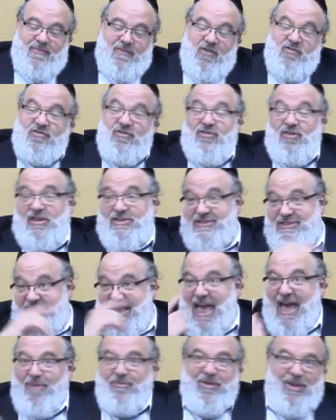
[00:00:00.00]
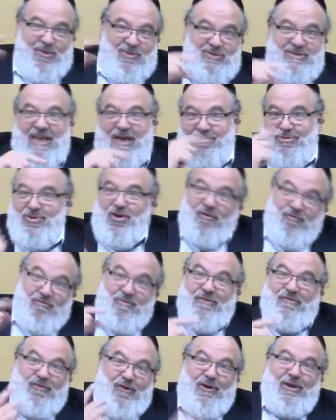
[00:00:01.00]
It doesn't say how many he was able to
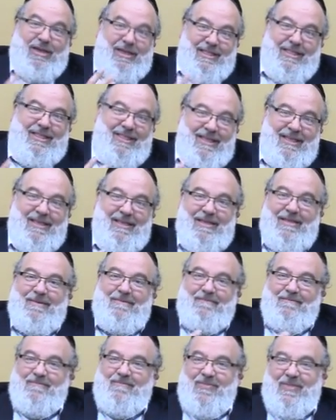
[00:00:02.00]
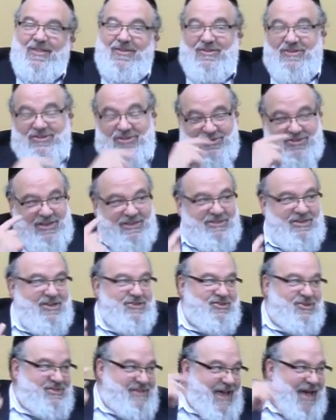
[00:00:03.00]
offer beforehand. Because it says
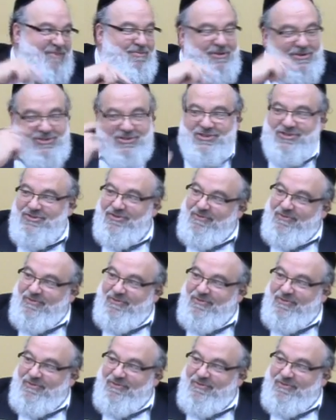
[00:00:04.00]
this is how much